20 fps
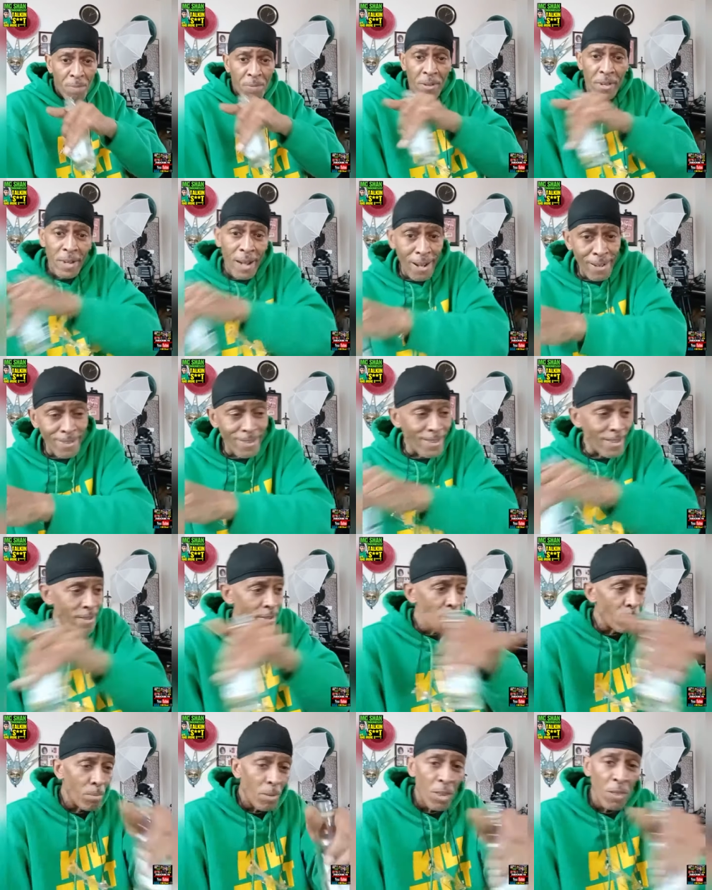that I
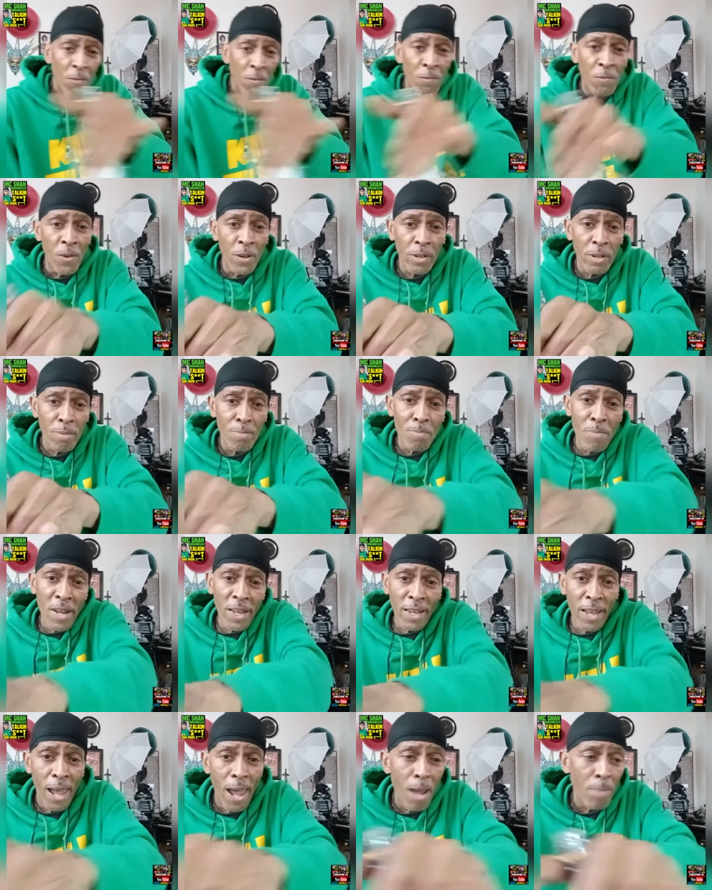need to motherfucking
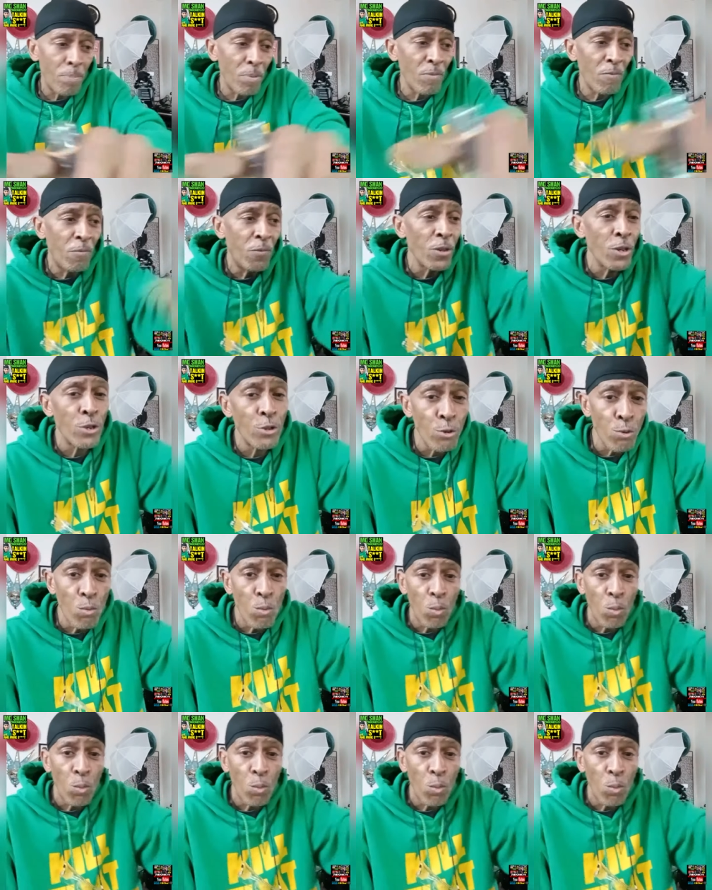make happen for you.